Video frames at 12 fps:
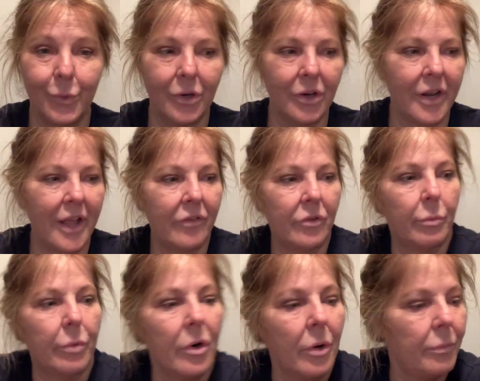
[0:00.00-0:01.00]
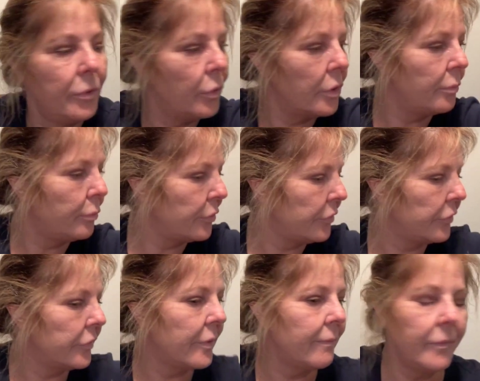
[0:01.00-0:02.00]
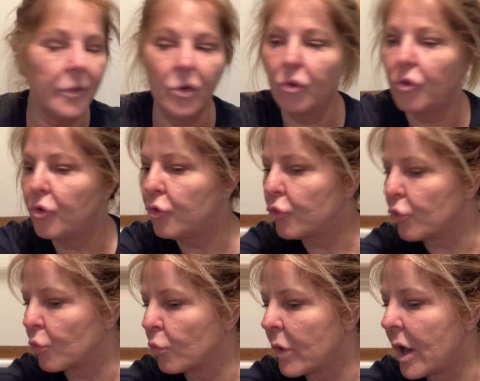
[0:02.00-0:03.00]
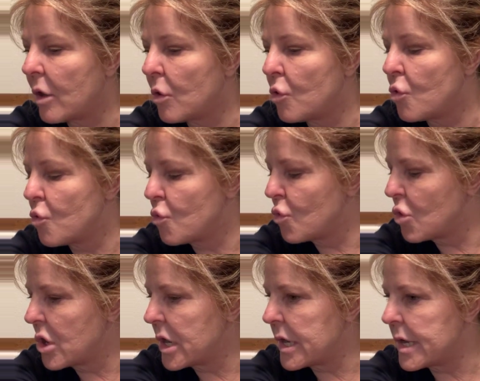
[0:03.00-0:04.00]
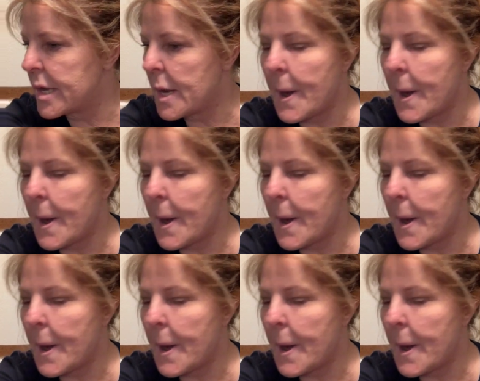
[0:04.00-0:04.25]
we're gonna have to prop you up with something strong.